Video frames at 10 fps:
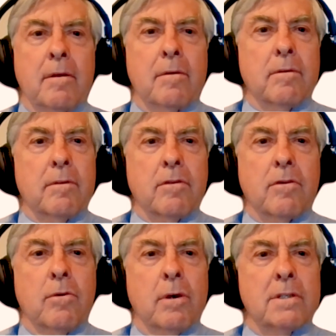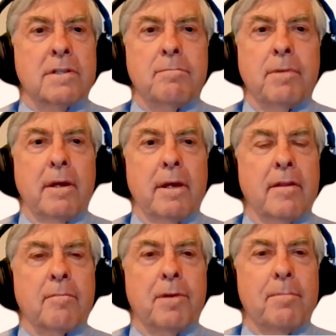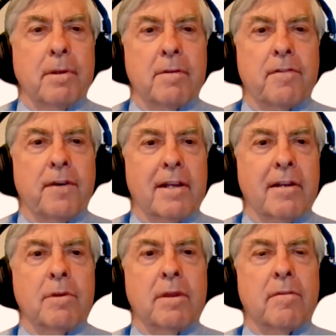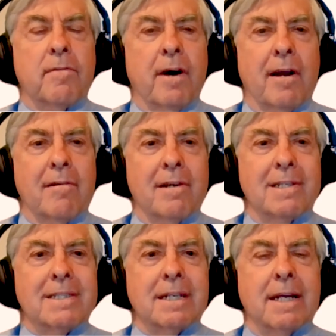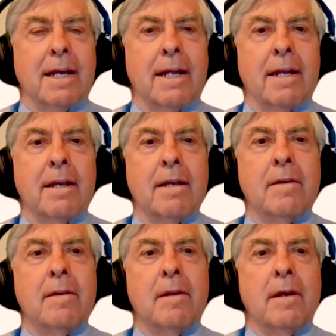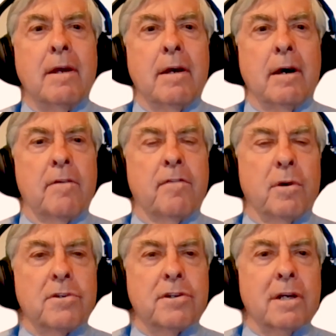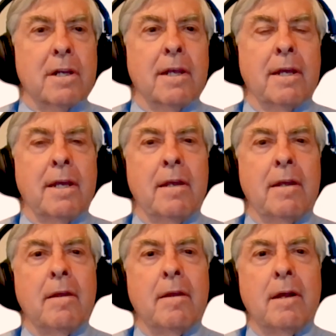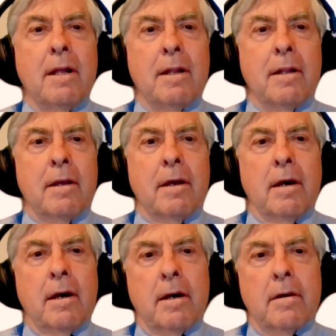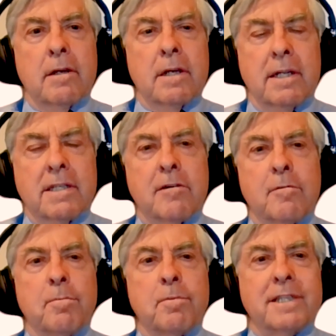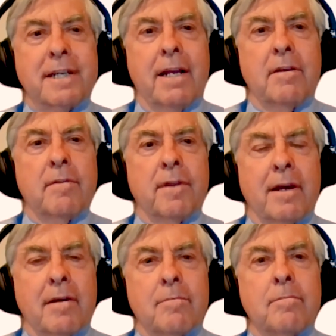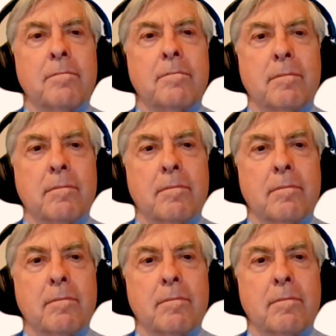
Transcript: you know, scores of millions of people infected with this virus and unfortunately, a considerable percentage of them